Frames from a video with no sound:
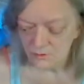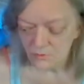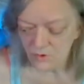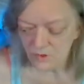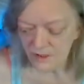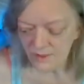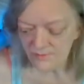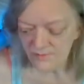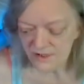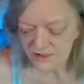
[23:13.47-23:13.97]

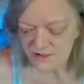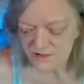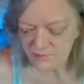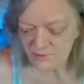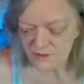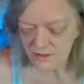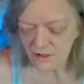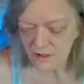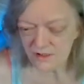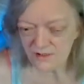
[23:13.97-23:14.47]
Well, I mean, it's
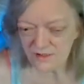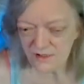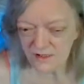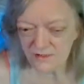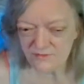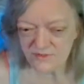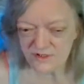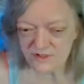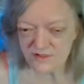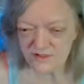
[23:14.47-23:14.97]
been a long
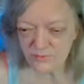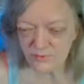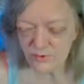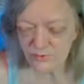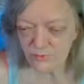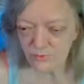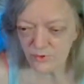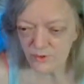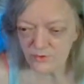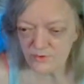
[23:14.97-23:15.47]
time since
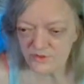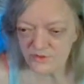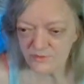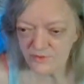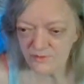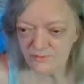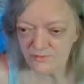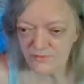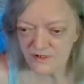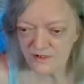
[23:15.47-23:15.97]
Rose
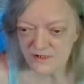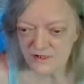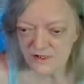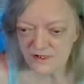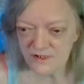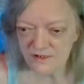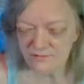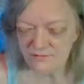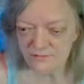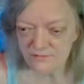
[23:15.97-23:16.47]
went
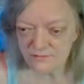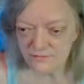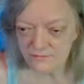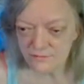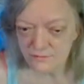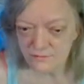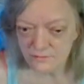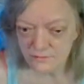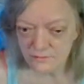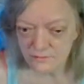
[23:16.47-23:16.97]
missing.
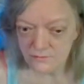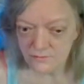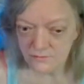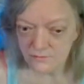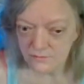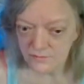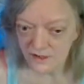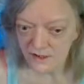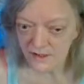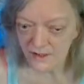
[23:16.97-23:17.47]

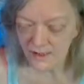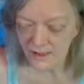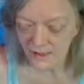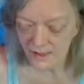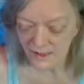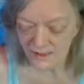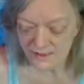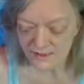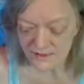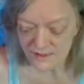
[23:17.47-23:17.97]
It
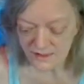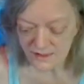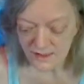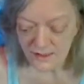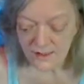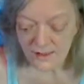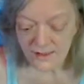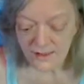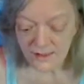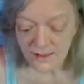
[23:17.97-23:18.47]
has.
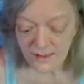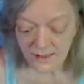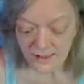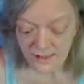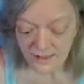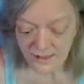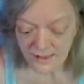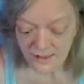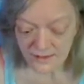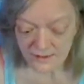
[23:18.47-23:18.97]

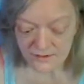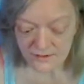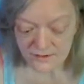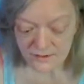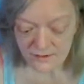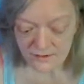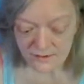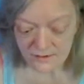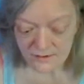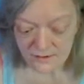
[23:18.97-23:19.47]

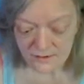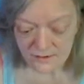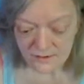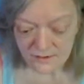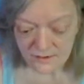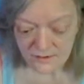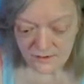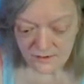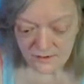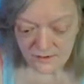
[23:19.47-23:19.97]
And
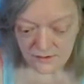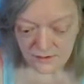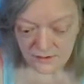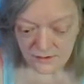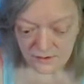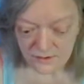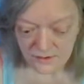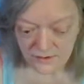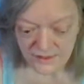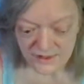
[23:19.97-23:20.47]

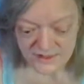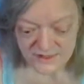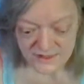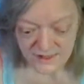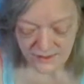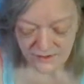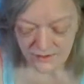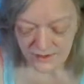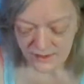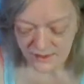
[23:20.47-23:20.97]
the
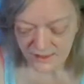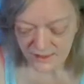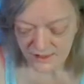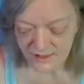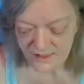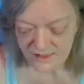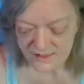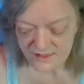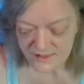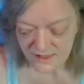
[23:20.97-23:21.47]
scary
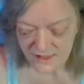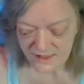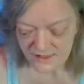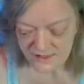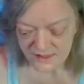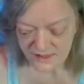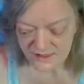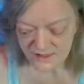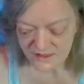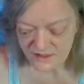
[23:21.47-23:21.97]
thing is
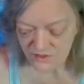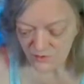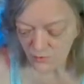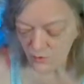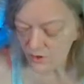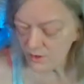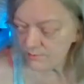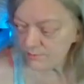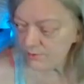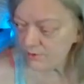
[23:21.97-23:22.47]
it's the
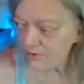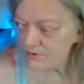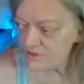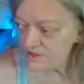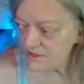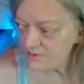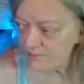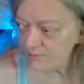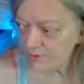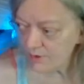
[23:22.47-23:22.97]
one
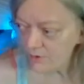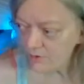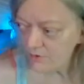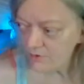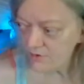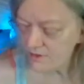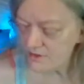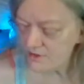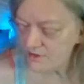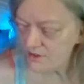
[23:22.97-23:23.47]
person
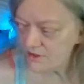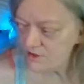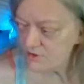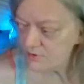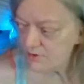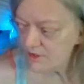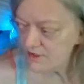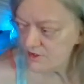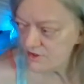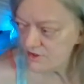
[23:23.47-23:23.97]
both
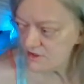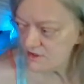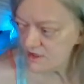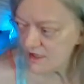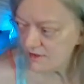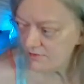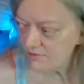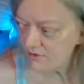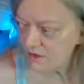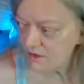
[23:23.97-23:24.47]
situations
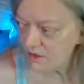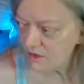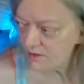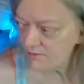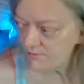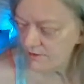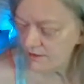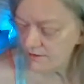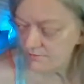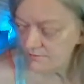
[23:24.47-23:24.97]
have in
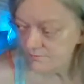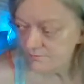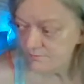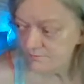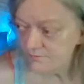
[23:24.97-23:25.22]
common.